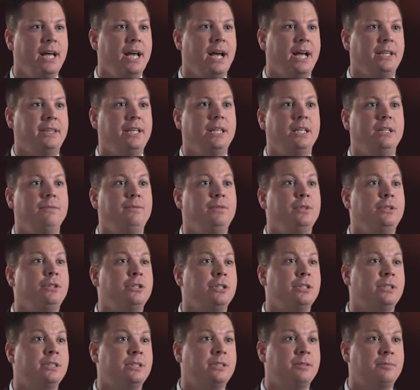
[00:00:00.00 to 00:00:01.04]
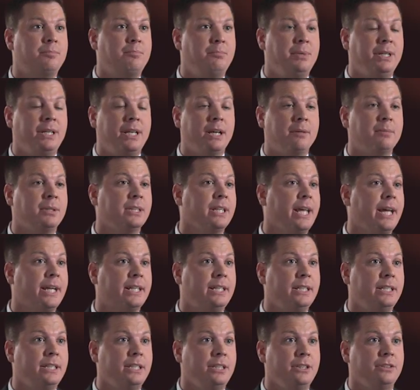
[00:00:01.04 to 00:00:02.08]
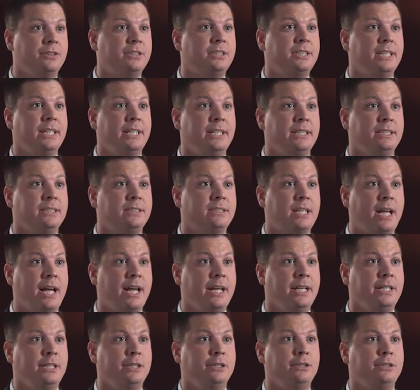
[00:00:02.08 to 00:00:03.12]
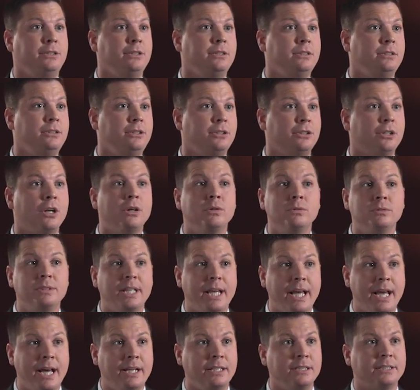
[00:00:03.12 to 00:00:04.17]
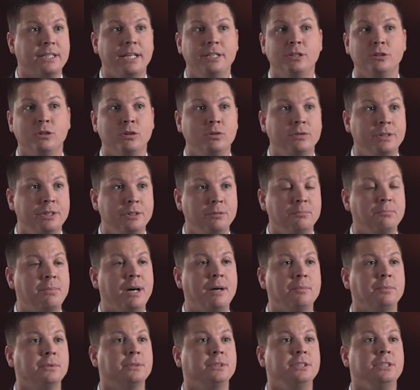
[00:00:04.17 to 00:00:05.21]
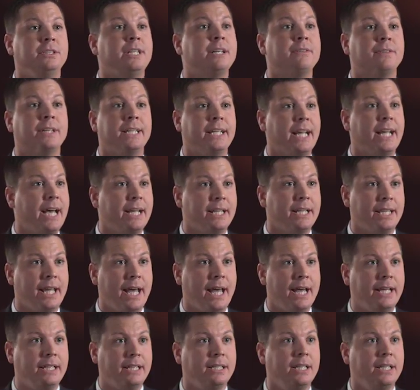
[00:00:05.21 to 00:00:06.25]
I think if you just become elected and you sit inside your own town, inside your own little bubble, and you never get out of that,